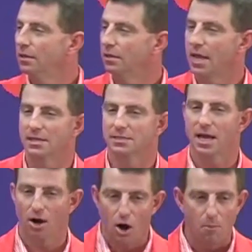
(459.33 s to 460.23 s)
You can't
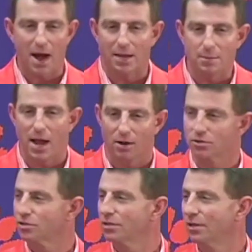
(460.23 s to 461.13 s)
sign all Mike
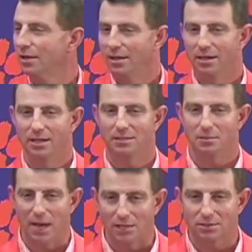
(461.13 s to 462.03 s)
backers. You need
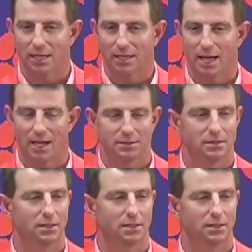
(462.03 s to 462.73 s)
some outside guys.